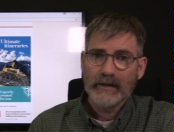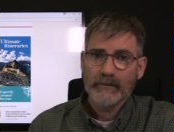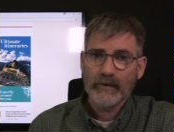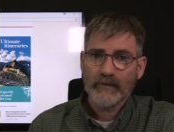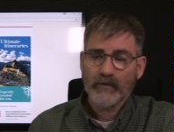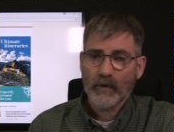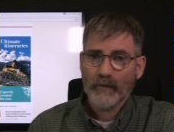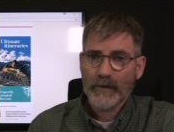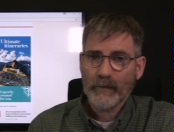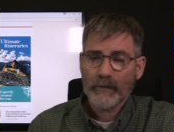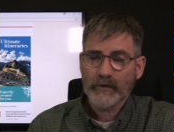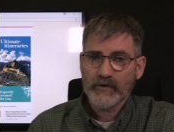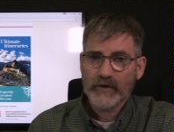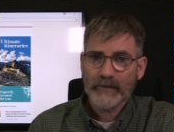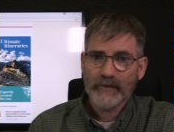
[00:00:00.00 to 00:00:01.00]
before they
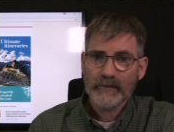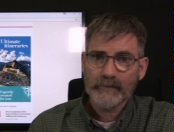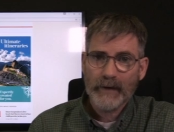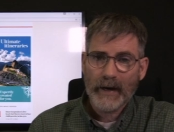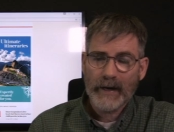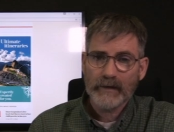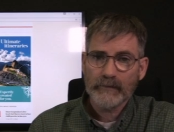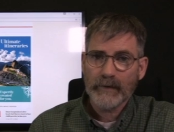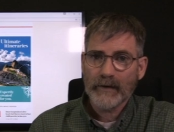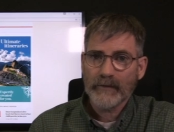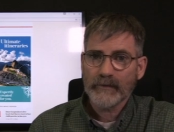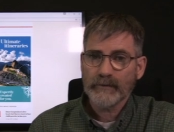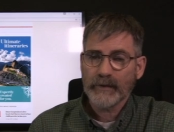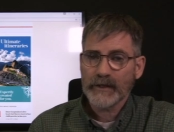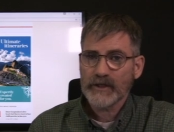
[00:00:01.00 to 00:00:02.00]
were driven back by
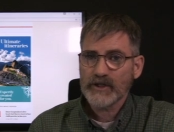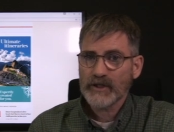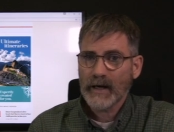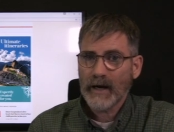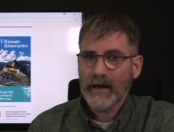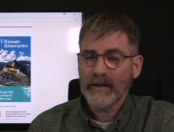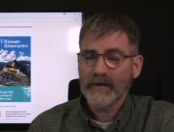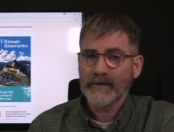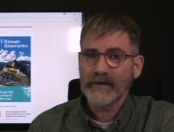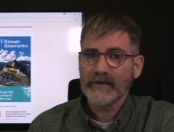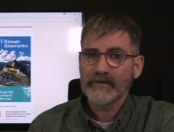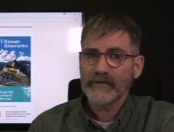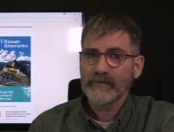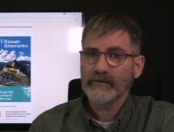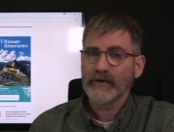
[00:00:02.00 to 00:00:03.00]
the British
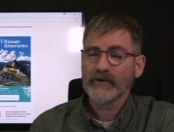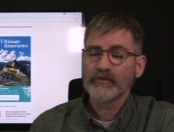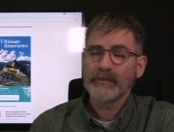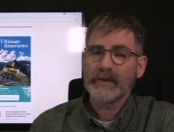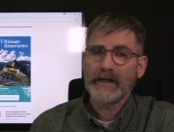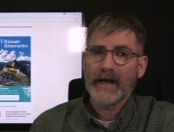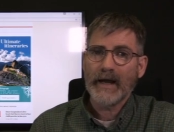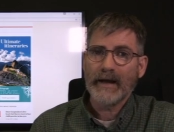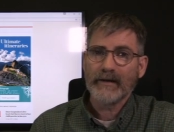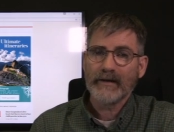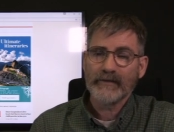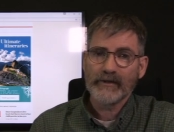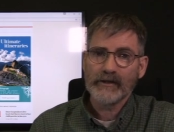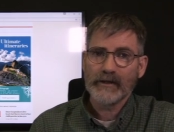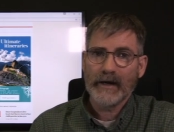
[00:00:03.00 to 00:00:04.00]
colonies that first began
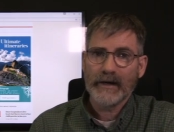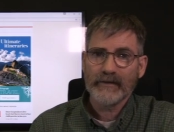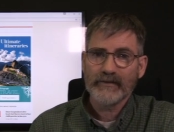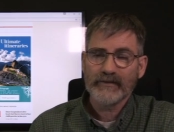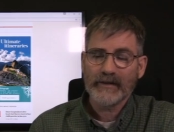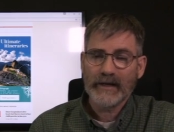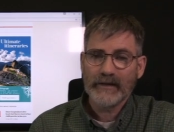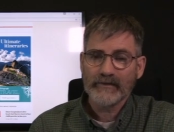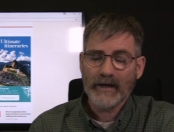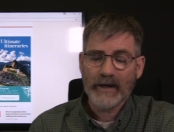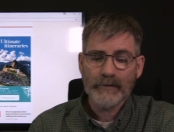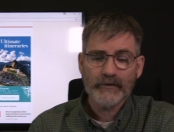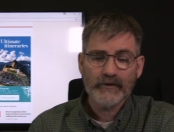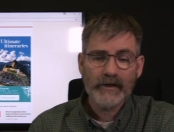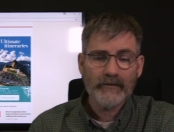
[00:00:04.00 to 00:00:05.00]
in the United States.
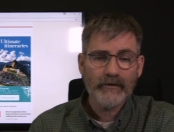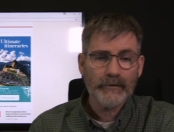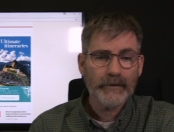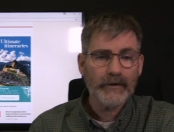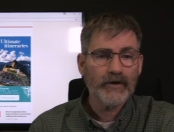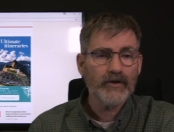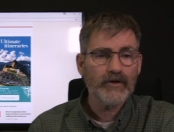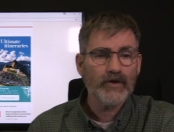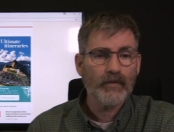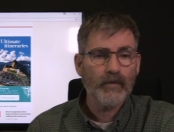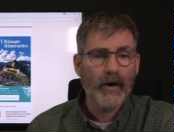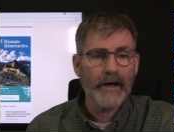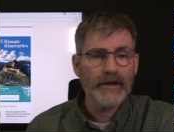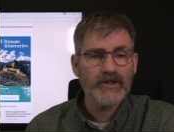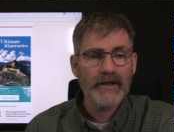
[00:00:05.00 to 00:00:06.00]
I'm Stephen Benoon. You're
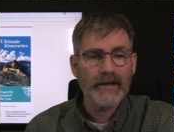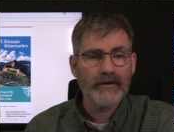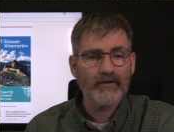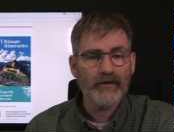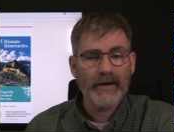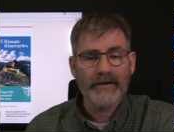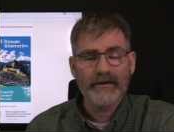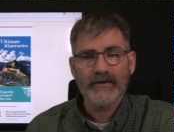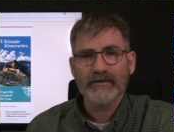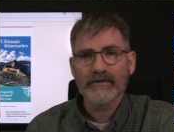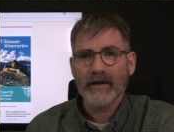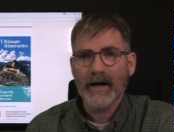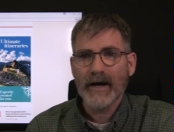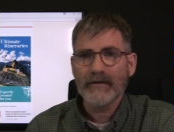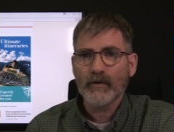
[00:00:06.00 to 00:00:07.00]
watching Israeli News
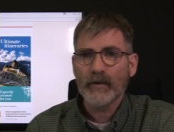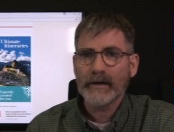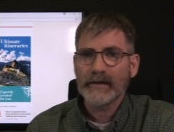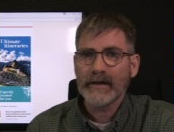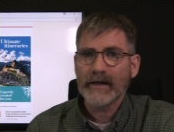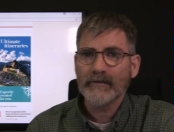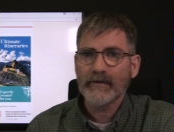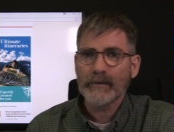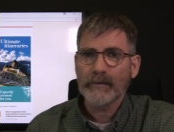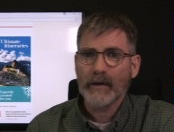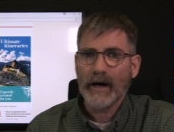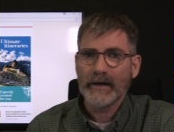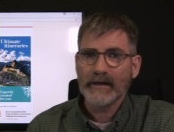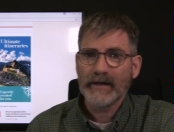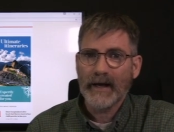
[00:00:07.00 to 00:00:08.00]
Live, quick take of our
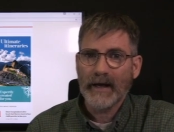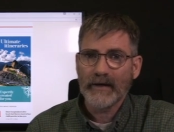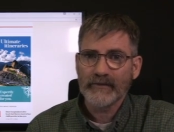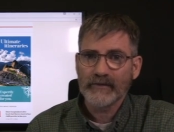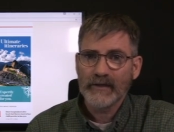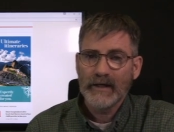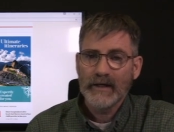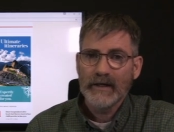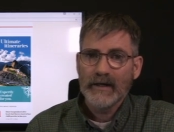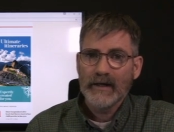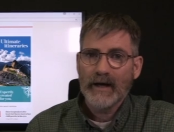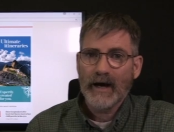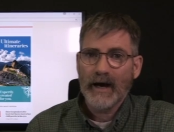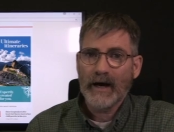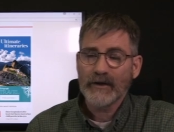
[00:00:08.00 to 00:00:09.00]
broadcast.
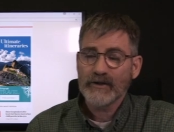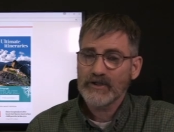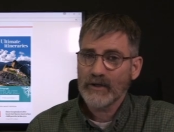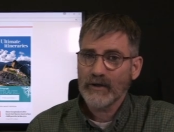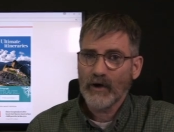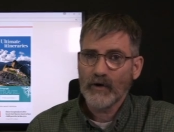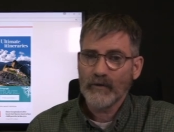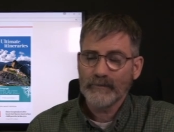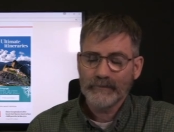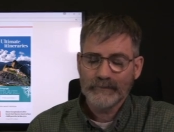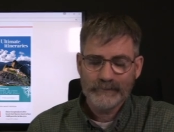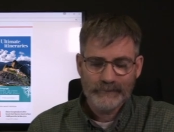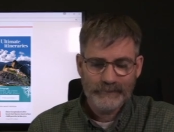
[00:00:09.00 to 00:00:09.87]
Uh, shalom.